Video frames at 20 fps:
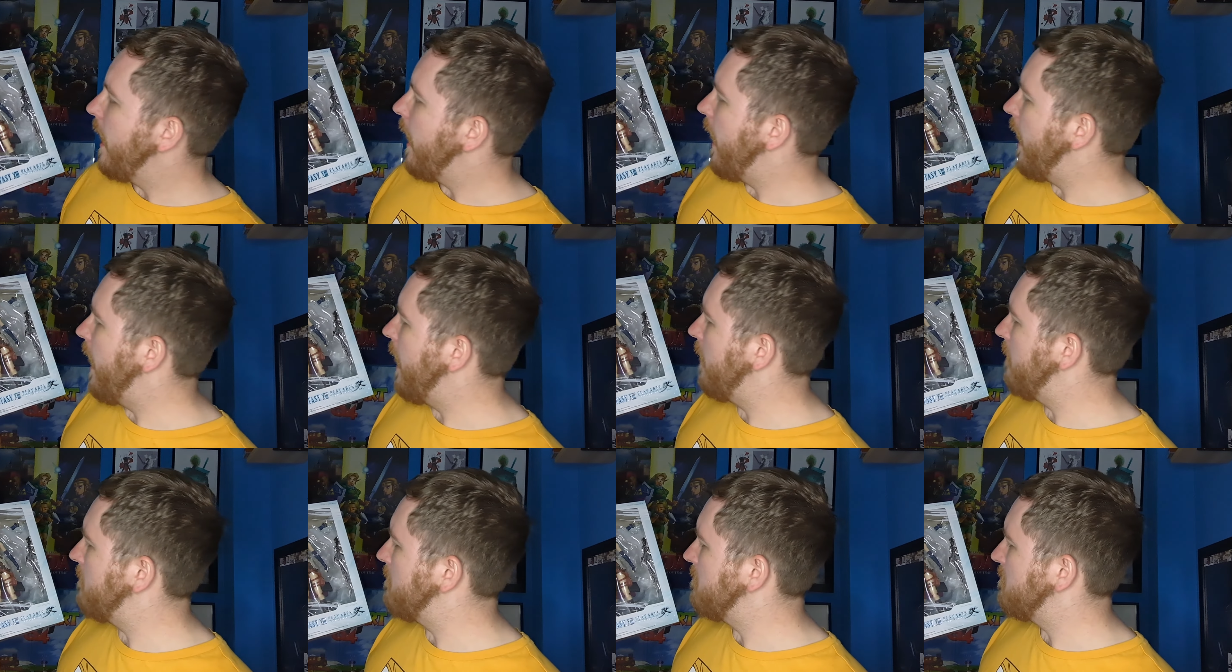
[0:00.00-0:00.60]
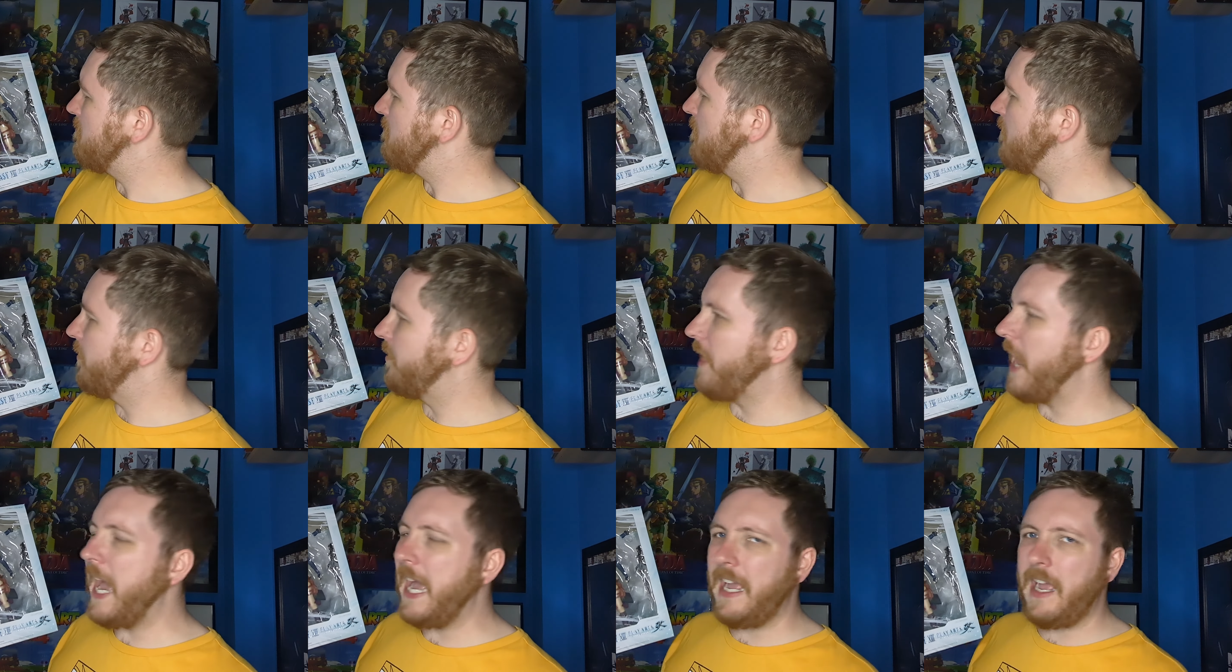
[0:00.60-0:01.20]

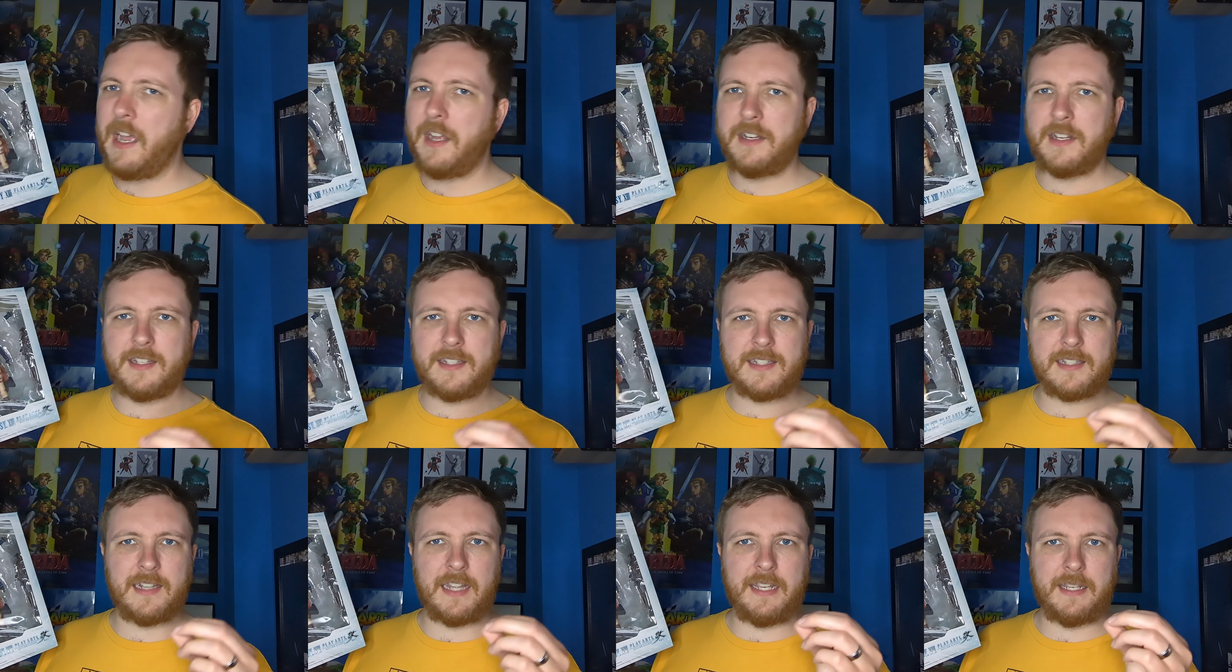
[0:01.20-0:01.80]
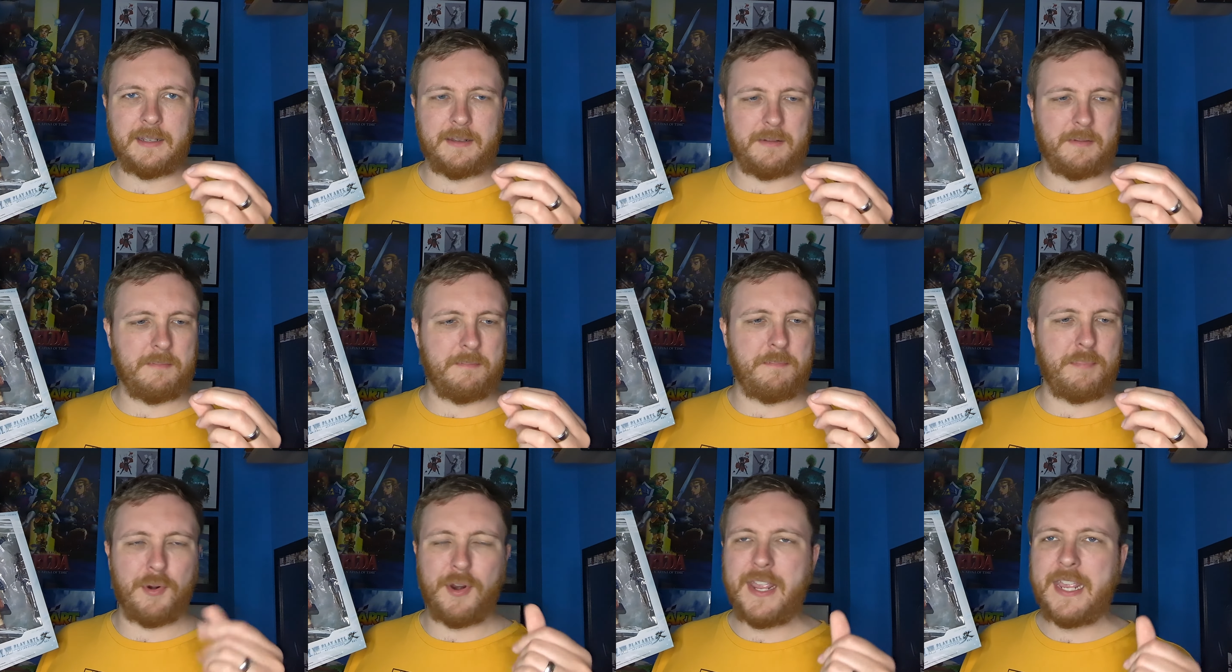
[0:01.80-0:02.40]
That had a slight
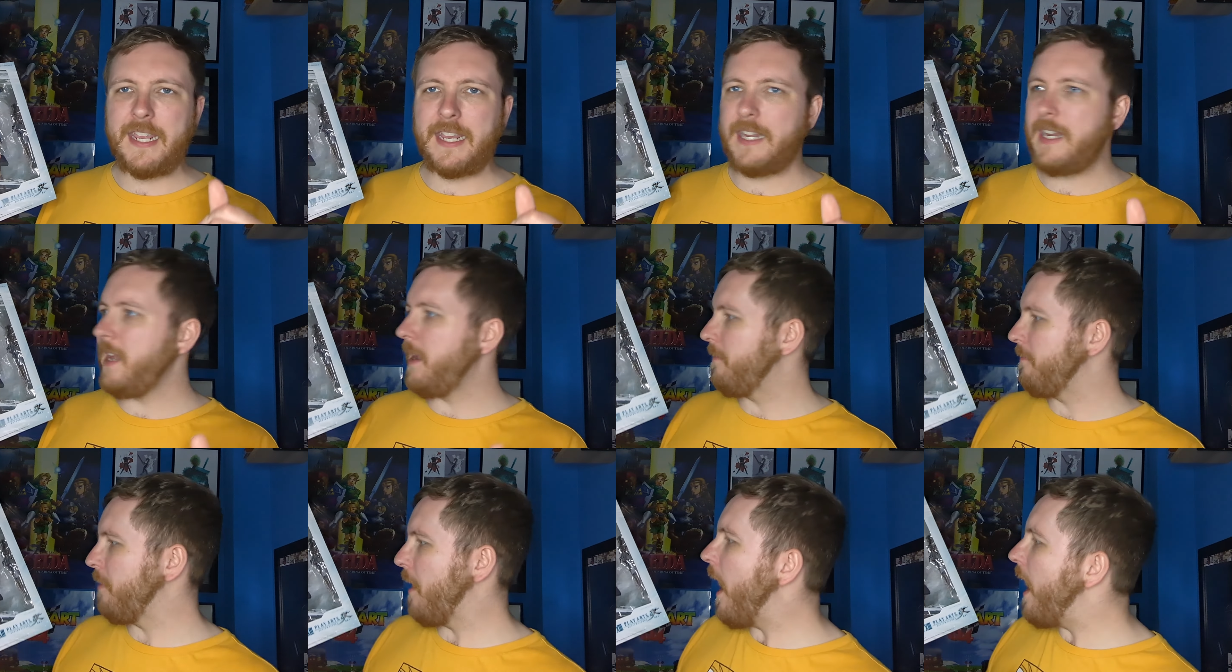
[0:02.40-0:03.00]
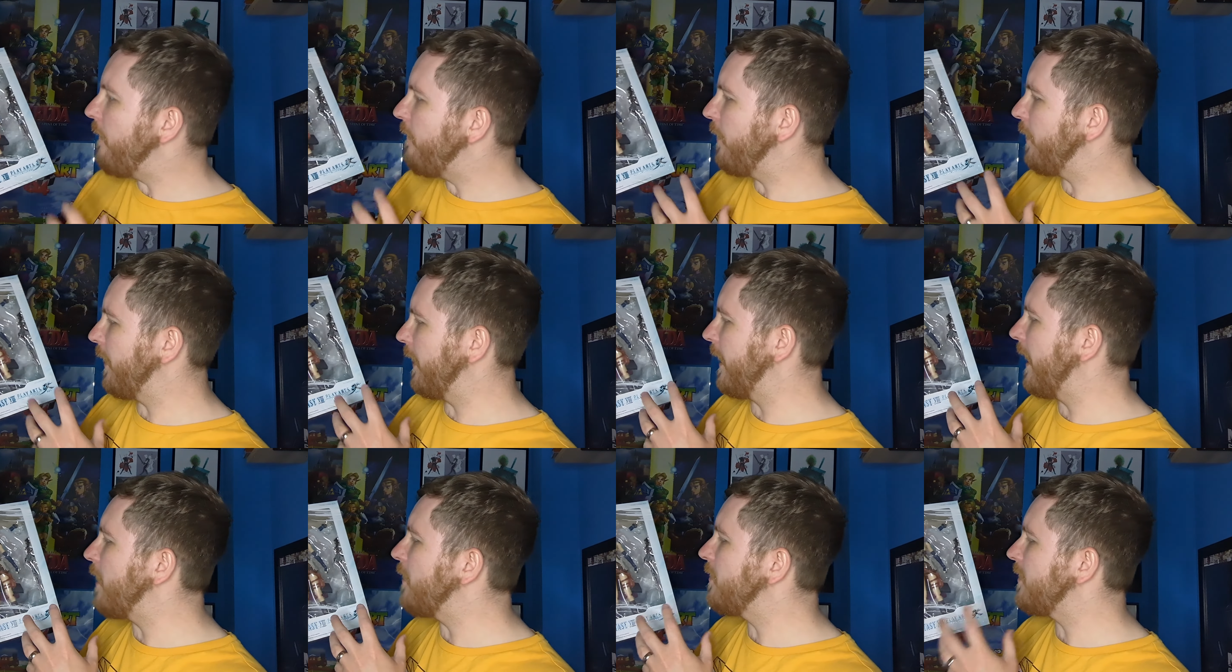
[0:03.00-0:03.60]
break in it, but
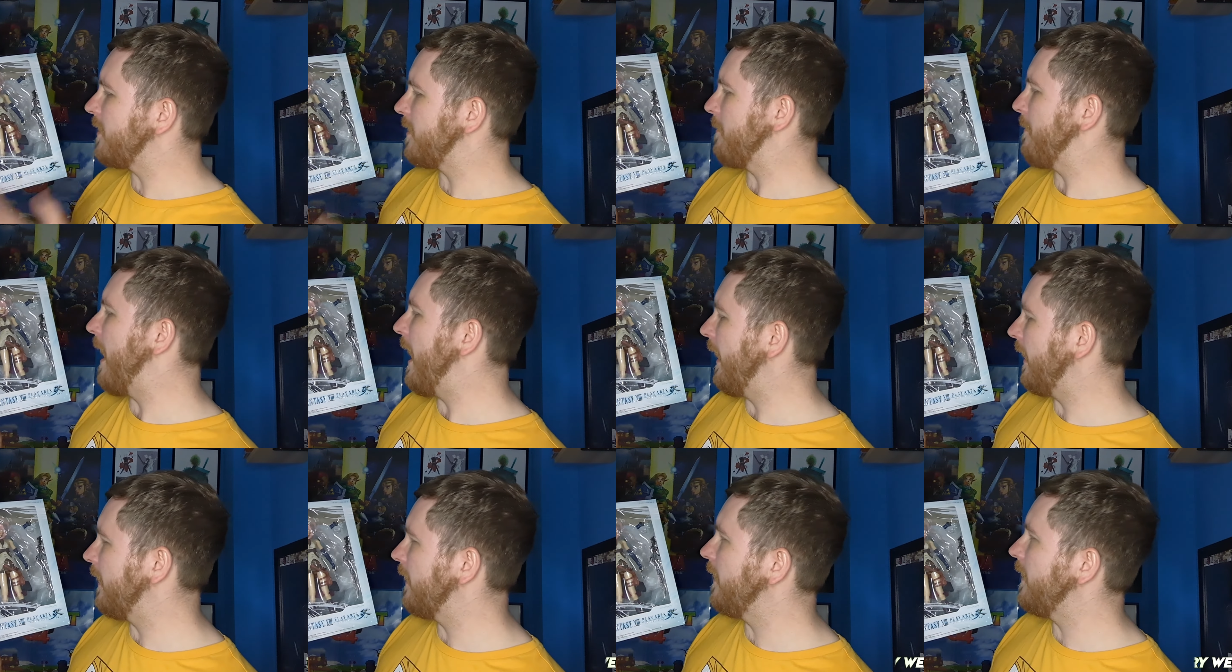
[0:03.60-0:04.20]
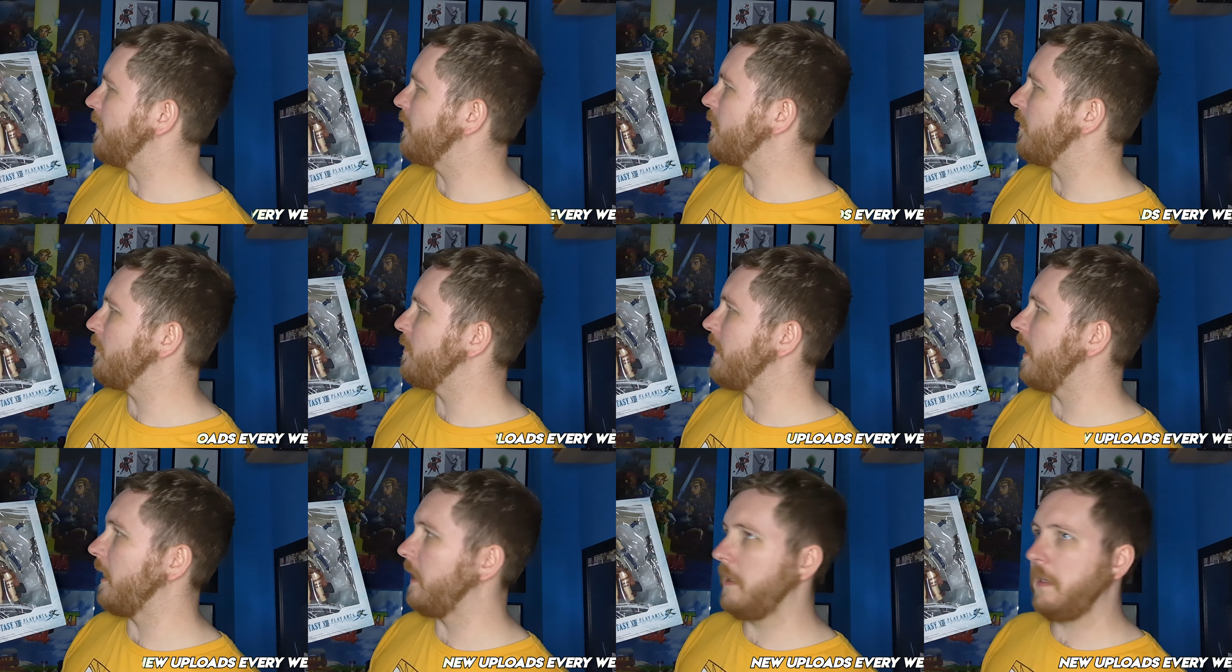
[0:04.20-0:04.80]
everything else is immaculate, so I
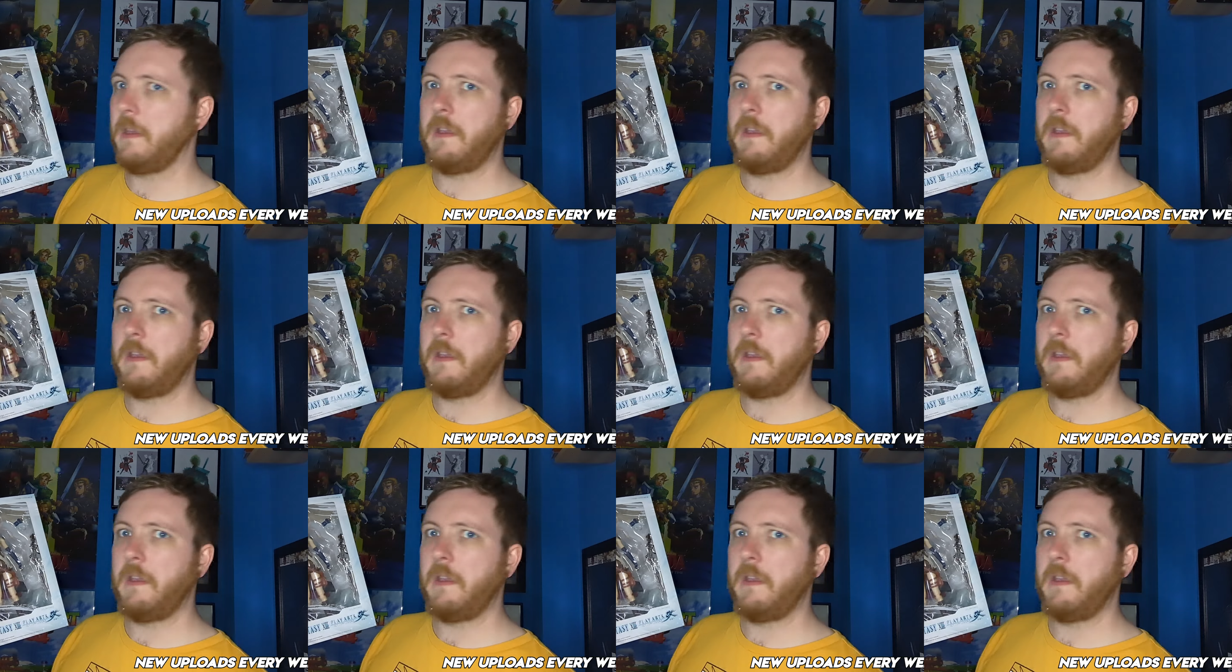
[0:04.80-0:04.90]
was like,